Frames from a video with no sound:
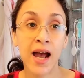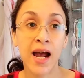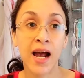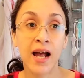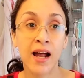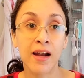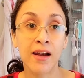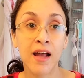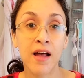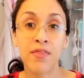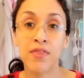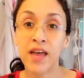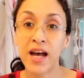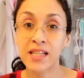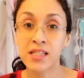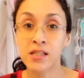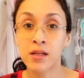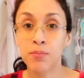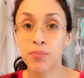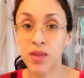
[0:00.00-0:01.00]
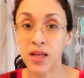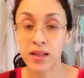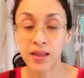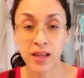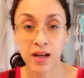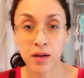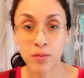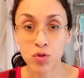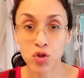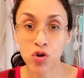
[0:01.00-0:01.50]
and that's something
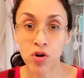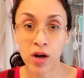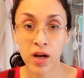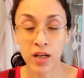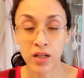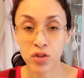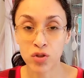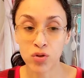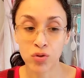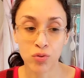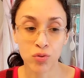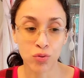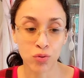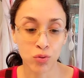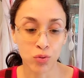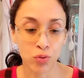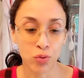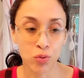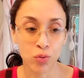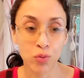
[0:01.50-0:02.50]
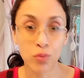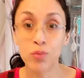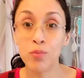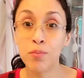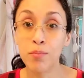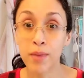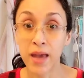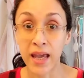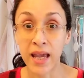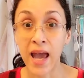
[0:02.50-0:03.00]
that I'm trying to
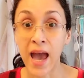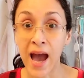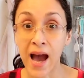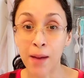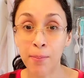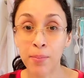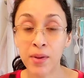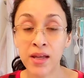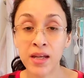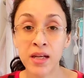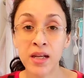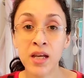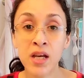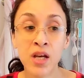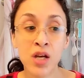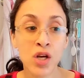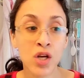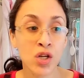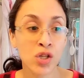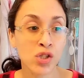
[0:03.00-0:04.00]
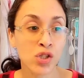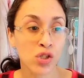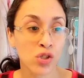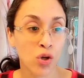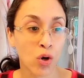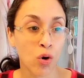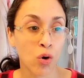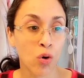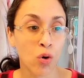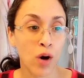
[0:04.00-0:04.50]
make happen.
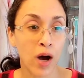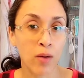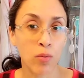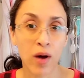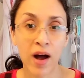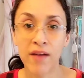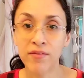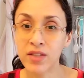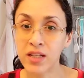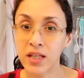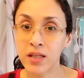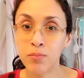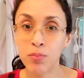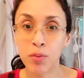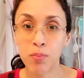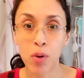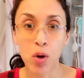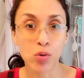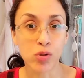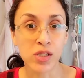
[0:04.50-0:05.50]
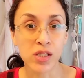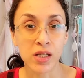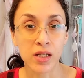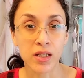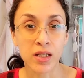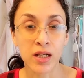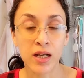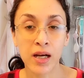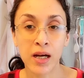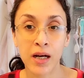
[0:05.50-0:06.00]
So I will have to keep you
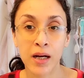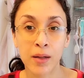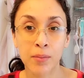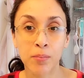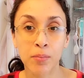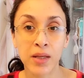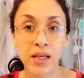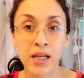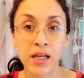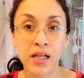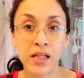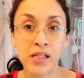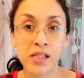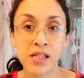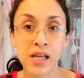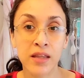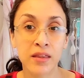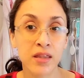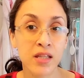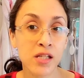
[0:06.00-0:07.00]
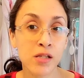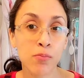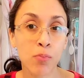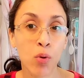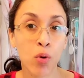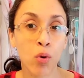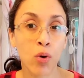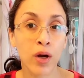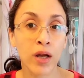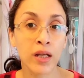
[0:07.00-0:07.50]
posted um, because at this
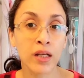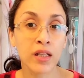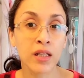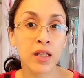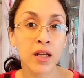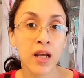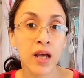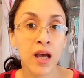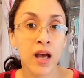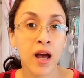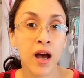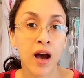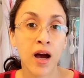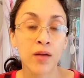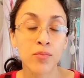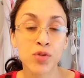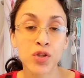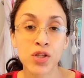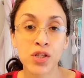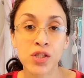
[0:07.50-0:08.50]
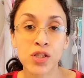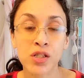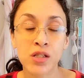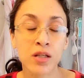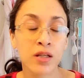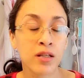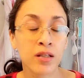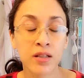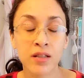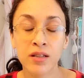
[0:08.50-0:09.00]
point, I'm
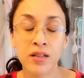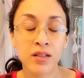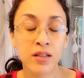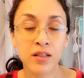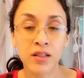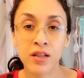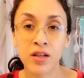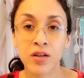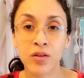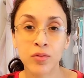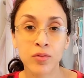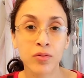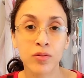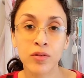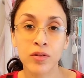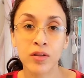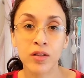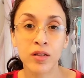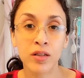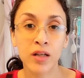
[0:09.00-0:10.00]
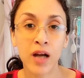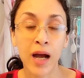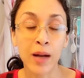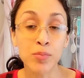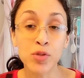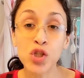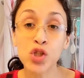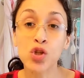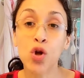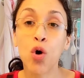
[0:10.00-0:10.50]
just, you know,
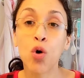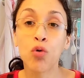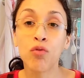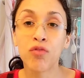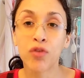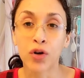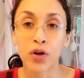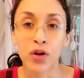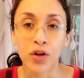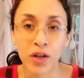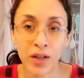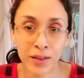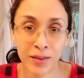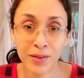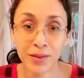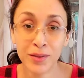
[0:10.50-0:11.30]
I'm just over